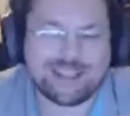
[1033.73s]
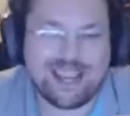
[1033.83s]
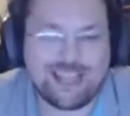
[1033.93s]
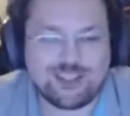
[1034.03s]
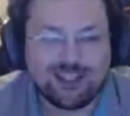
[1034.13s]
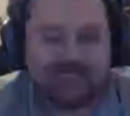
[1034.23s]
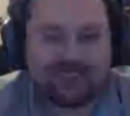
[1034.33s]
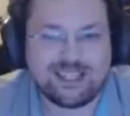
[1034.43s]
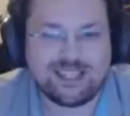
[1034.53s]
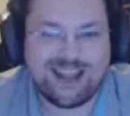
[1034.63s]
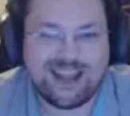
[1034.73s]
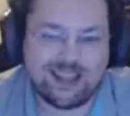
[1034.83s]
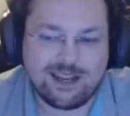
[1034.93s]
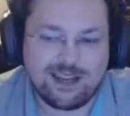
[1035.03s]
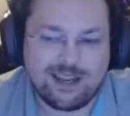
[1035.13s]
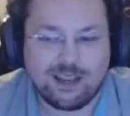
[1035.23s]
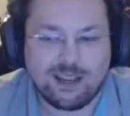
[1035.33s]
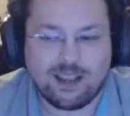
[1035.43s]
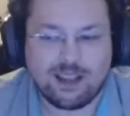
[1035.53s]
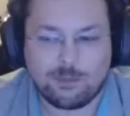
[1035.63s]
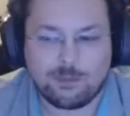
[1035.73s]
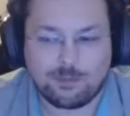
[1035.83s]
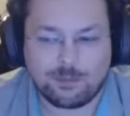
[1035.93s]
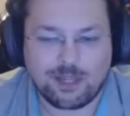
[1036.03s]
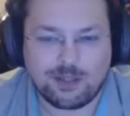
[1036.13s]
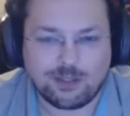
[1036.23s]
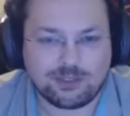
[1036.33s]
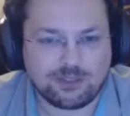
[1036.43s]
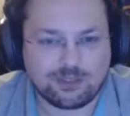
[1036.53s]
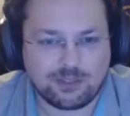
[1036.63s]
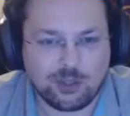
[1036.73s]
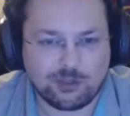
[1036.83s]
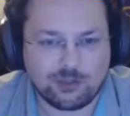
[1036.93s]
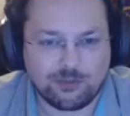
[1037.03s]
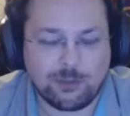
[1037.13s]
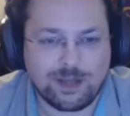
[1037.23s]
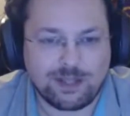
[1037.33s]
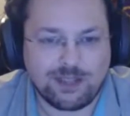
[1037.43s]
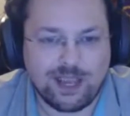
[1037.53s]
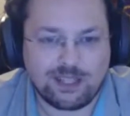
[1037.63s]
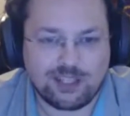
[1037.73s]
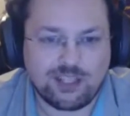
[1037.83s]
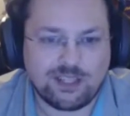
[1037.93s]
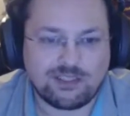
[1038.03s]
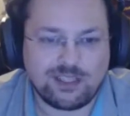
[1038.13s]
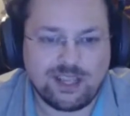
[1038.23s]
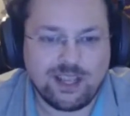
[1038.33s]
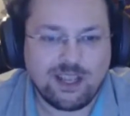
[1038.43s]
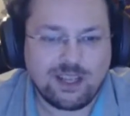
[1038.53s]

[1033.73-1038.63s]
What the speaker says: HTC 10, because God forbid the HTC